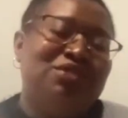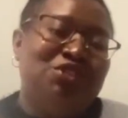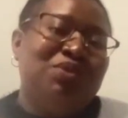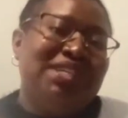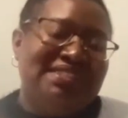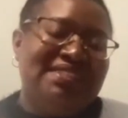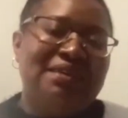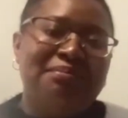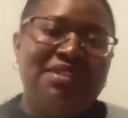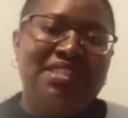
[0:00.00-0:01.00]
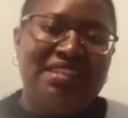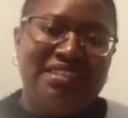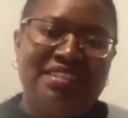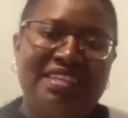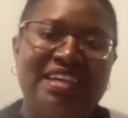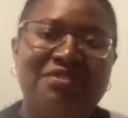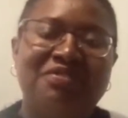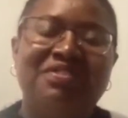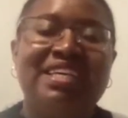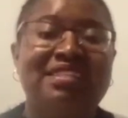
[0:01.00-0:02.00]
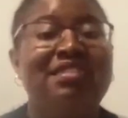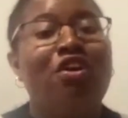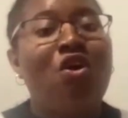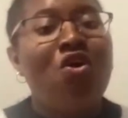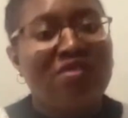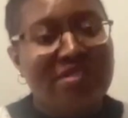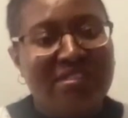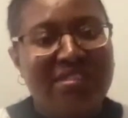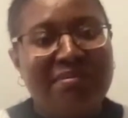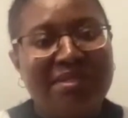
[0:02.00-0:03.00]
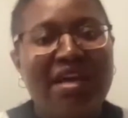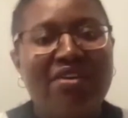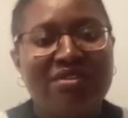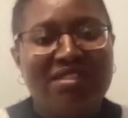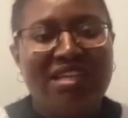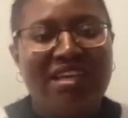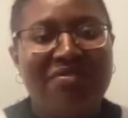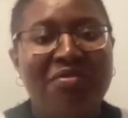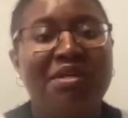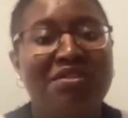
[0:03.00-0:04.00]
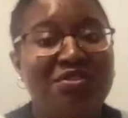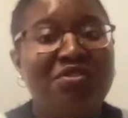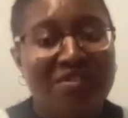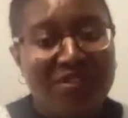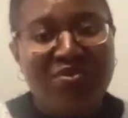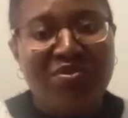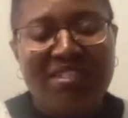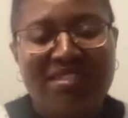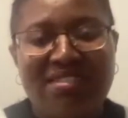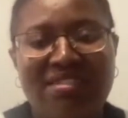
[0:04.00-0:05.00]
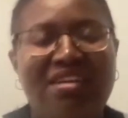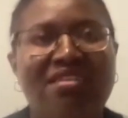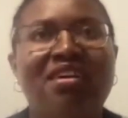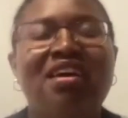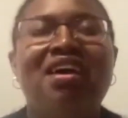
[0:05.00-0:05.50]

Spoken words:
doing something and kind of getting a concept out there for my students to understand.